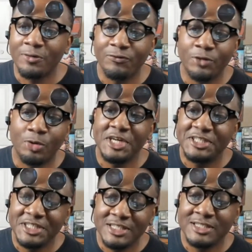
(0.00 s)

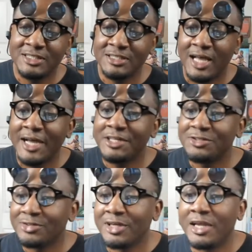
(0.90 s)
Voracious
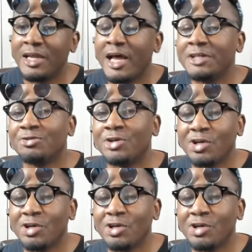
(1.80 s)
Hydra and Hydroid